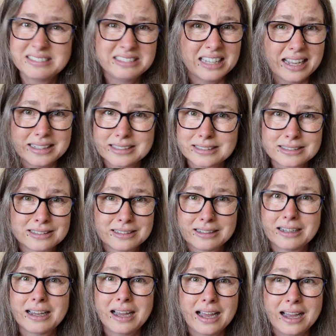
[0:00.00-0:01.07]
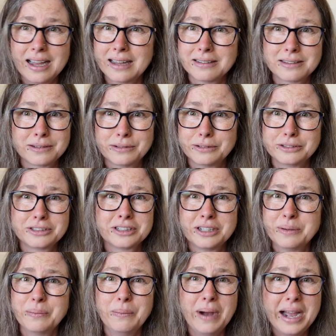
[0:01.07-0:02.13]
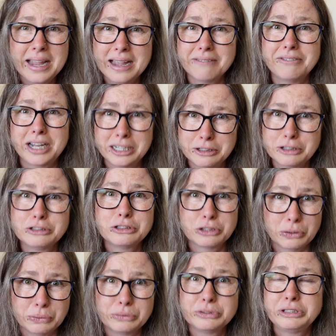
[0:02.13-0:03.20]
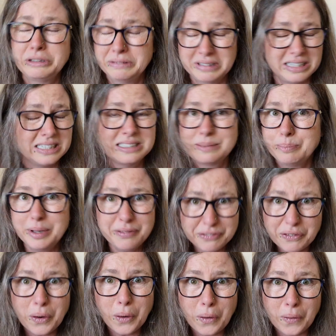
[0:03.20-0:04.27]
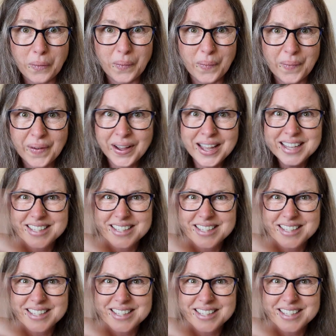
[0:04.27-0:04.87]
yes, I thought, why have I not told you this before?